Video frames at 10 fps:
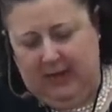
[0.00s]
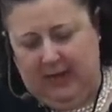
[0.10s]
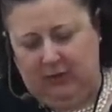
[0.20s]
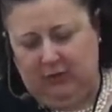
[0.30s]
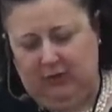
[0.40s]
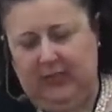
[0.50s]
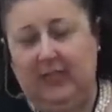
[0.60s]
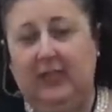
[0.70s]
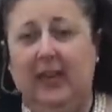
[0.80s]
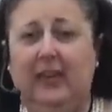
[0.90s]
elderly
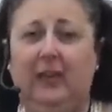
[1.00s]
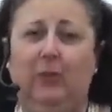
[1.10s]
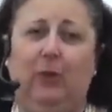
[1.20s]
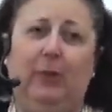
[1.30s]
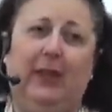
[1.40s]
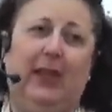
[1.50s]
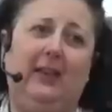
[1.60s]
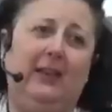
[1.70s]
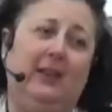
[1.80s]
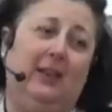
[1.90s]
Canadian woman
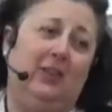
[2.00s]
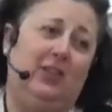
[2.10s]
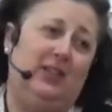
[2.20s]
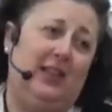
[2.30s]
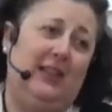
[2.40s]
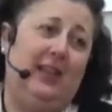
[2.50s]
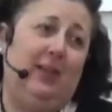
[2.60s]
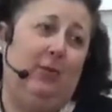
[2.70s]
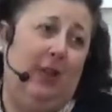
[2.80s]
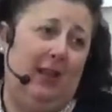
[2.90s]
and she said
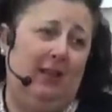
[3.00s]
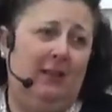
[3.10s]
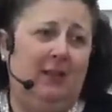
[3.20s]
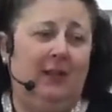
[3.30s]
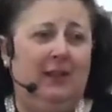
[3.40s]
that, well,